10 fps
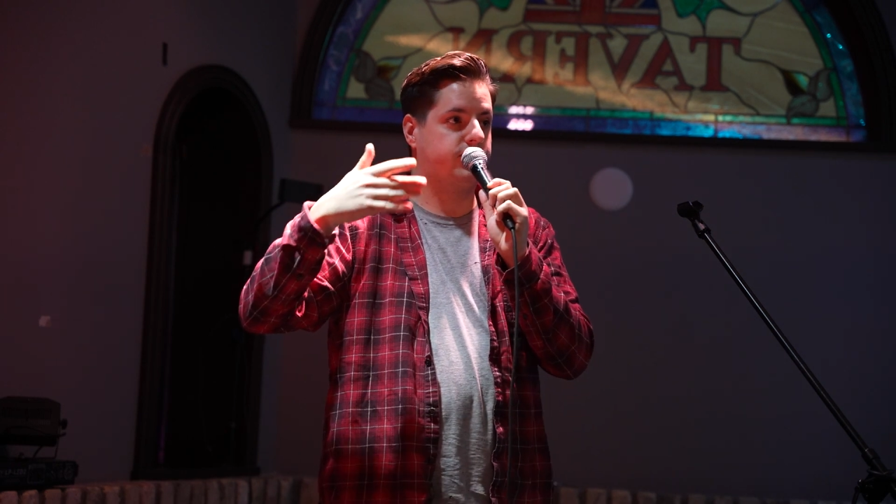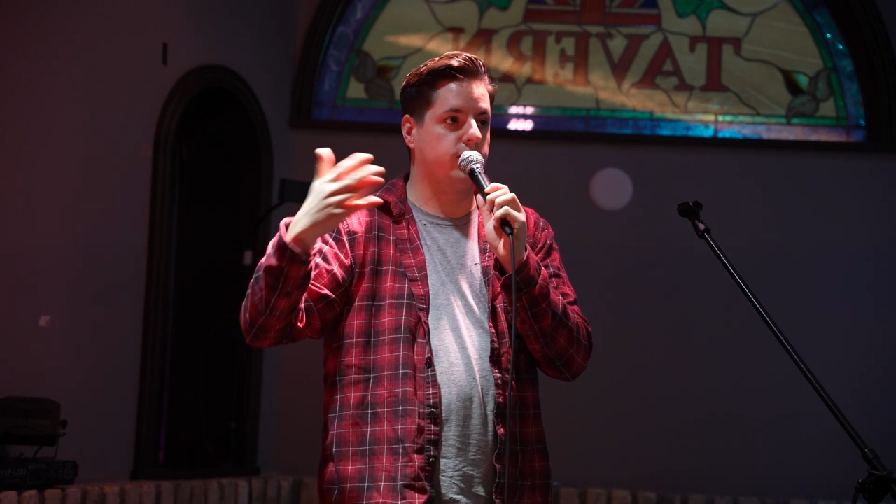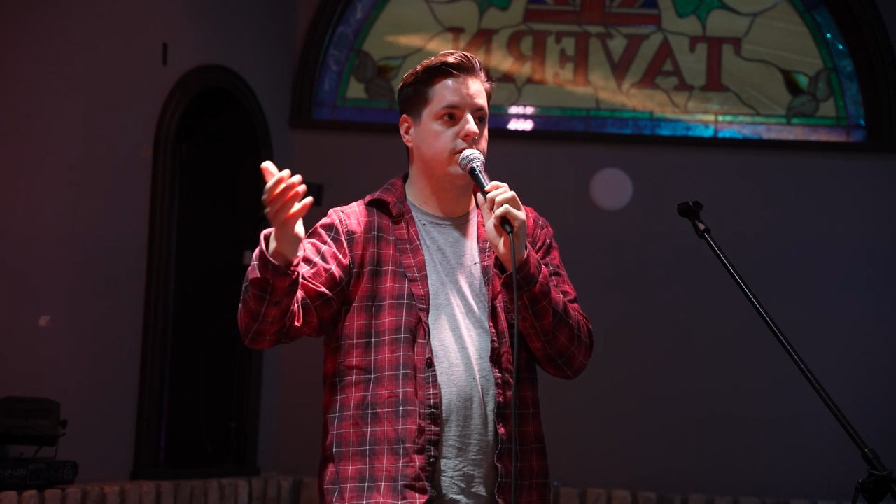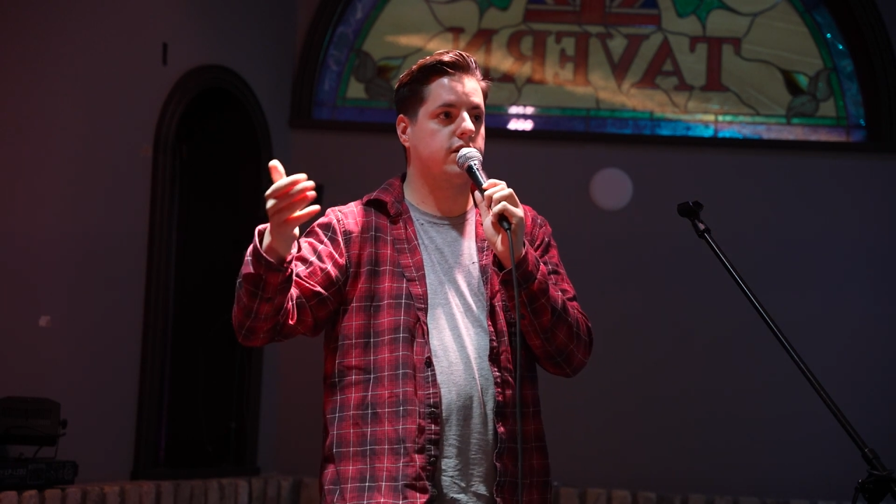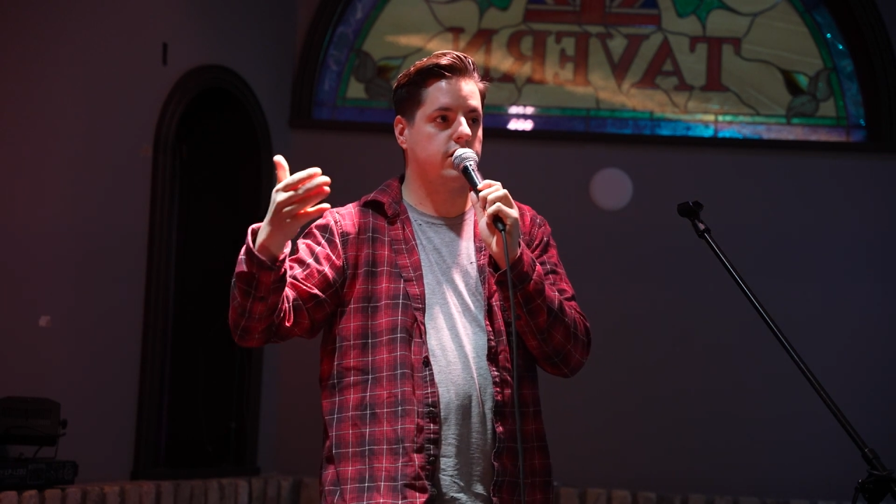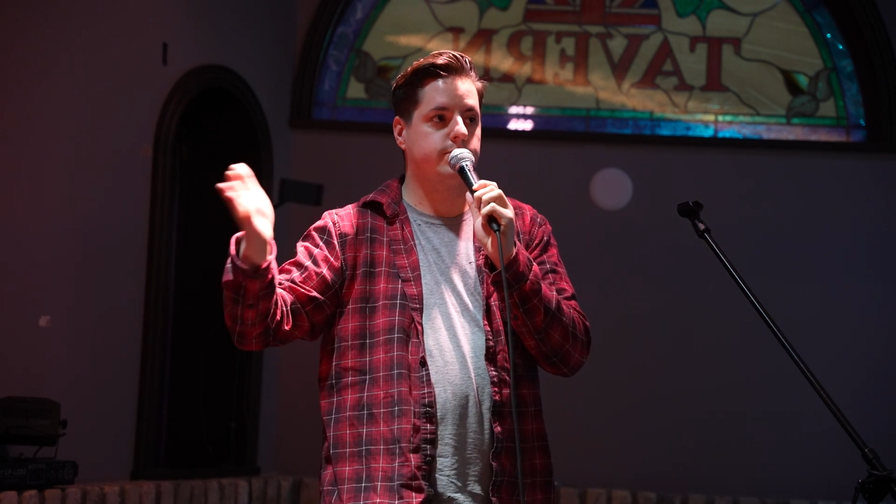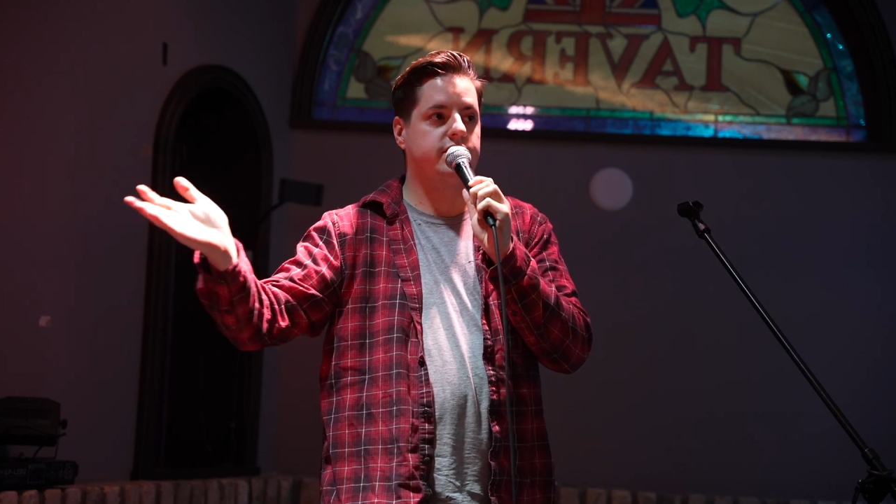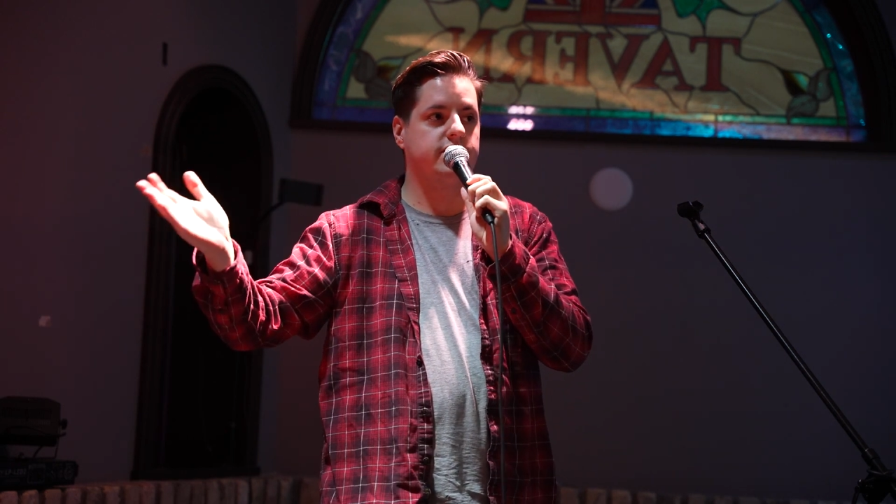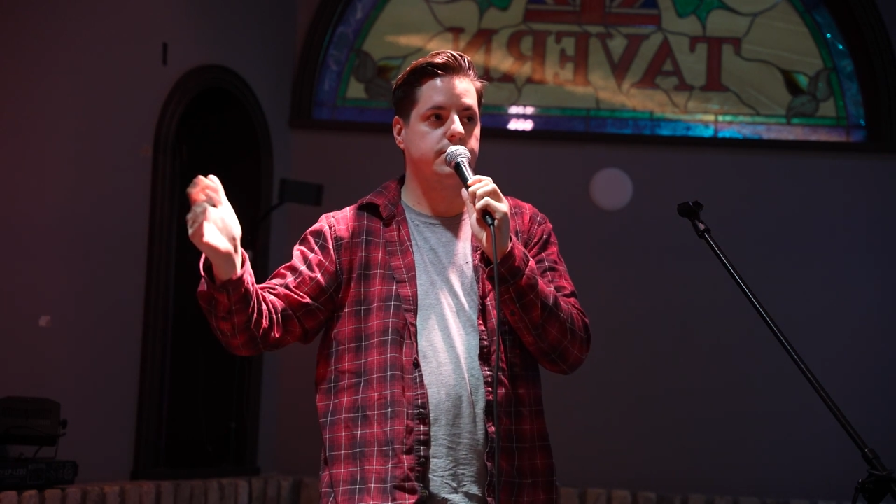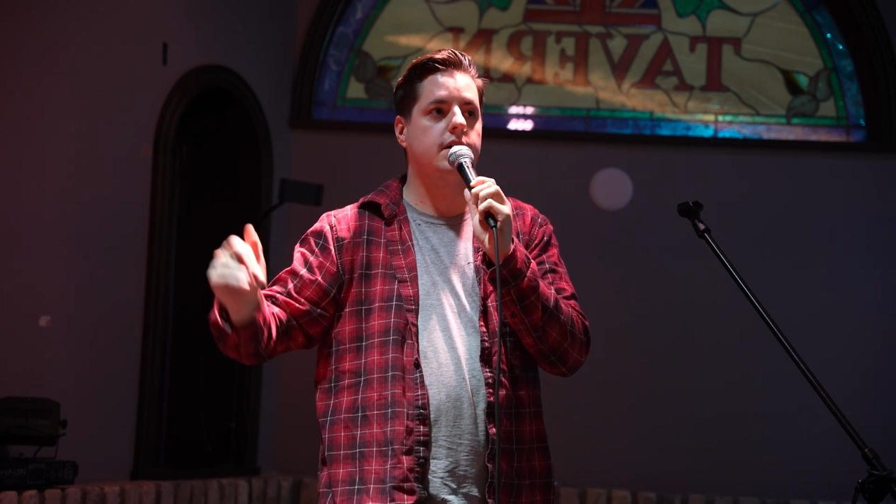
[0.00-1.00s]
4
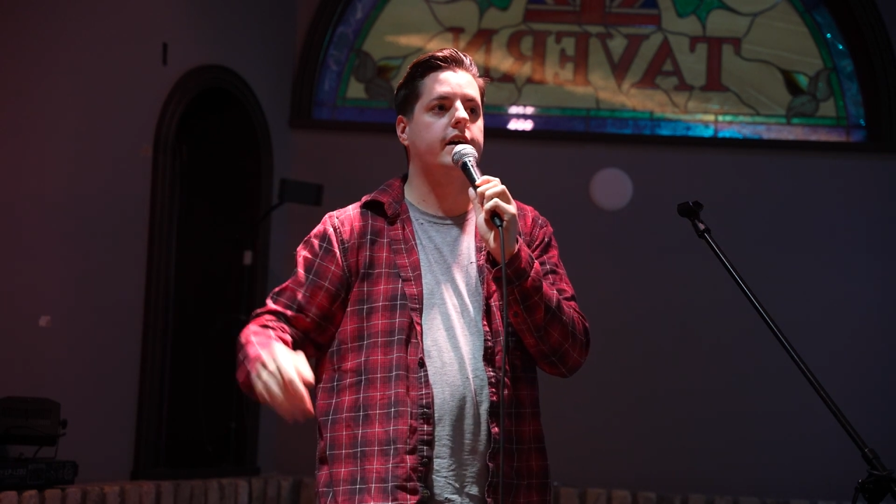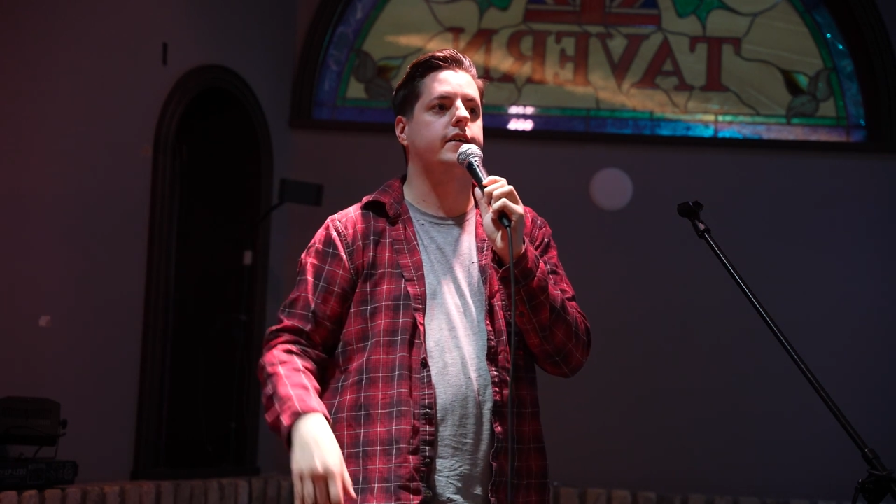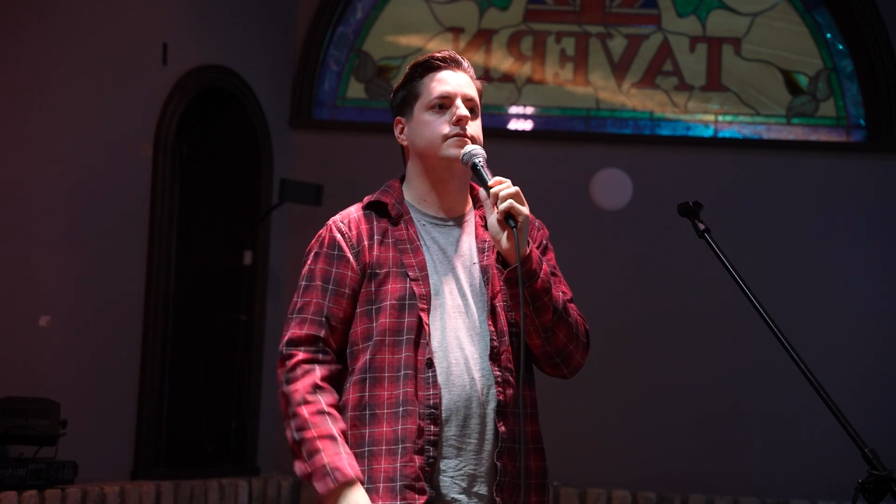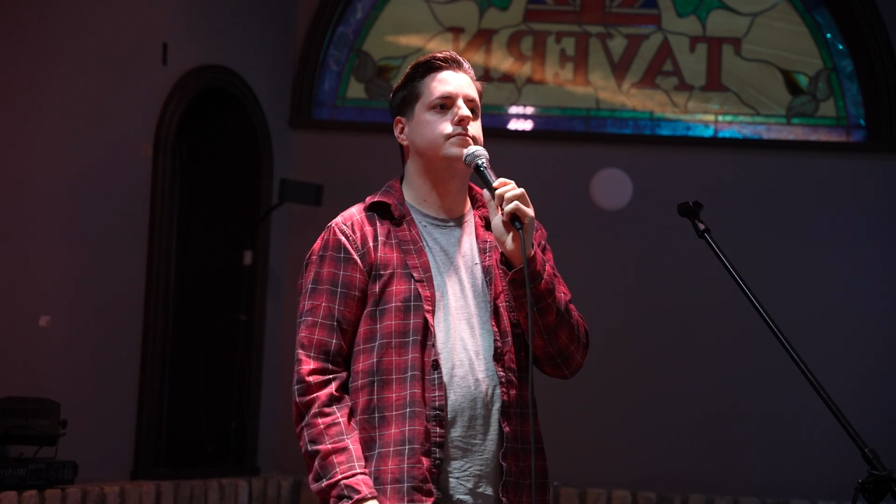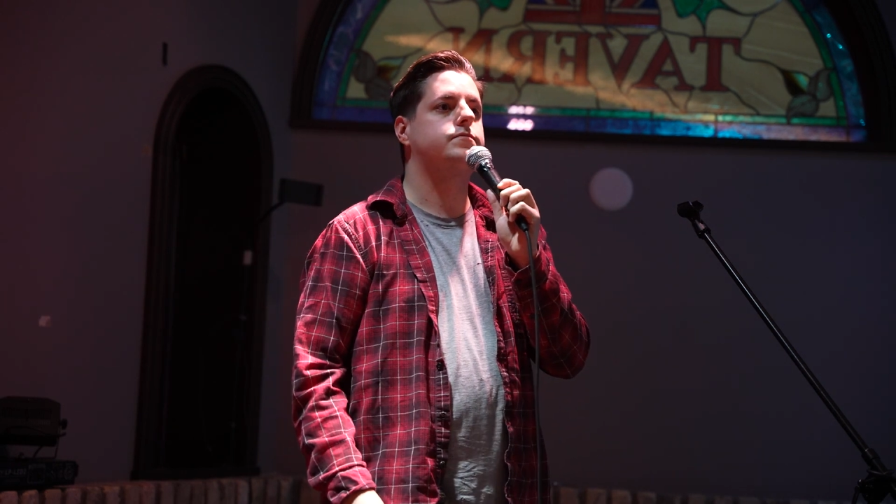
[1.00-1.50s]
kilometers away.